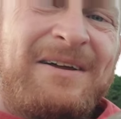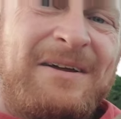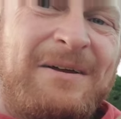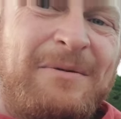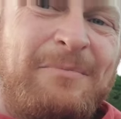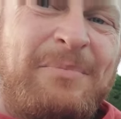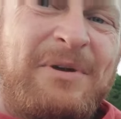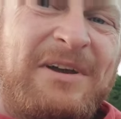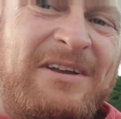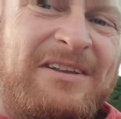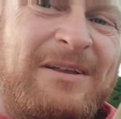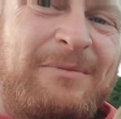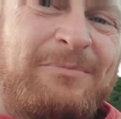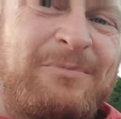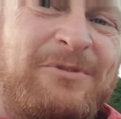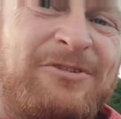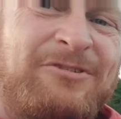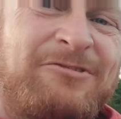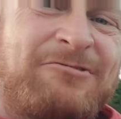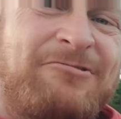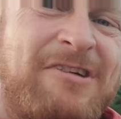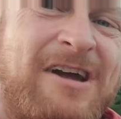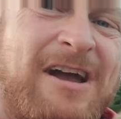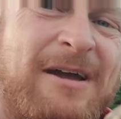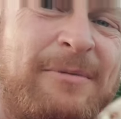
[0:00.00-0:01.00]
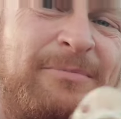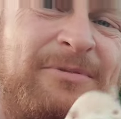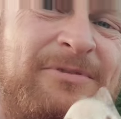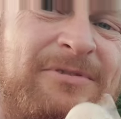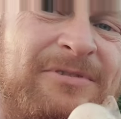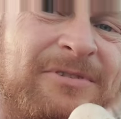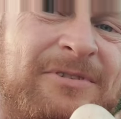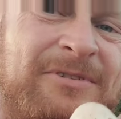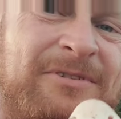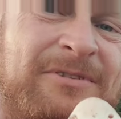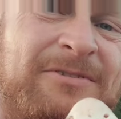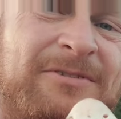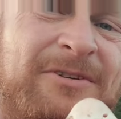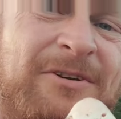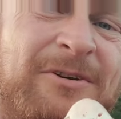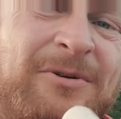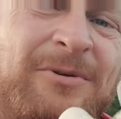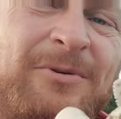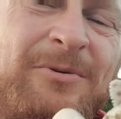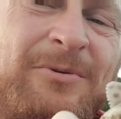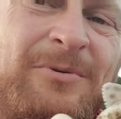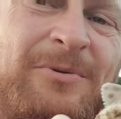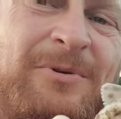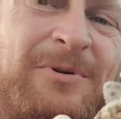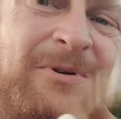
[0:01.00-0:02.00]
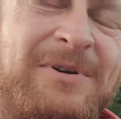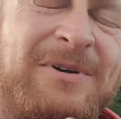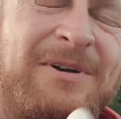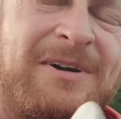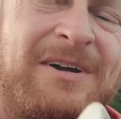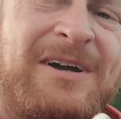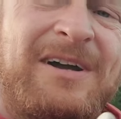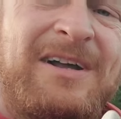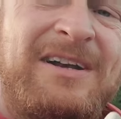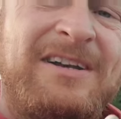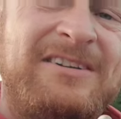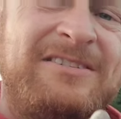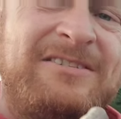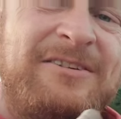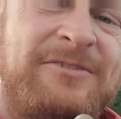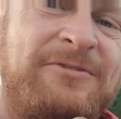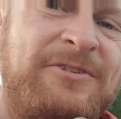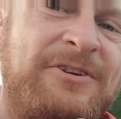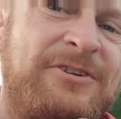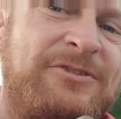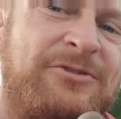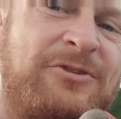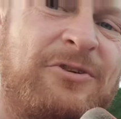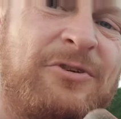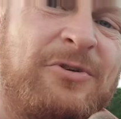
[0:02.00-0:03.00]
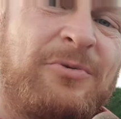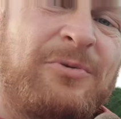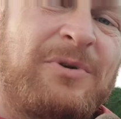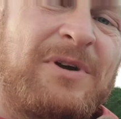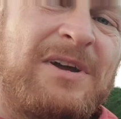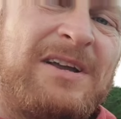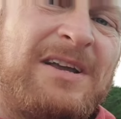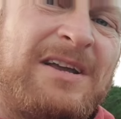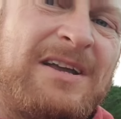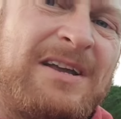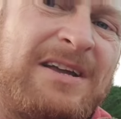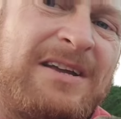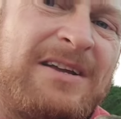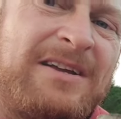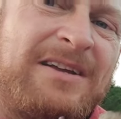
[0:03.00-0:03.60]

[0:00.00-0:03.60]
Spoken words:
and picked up the scraps. So at least the fish got away.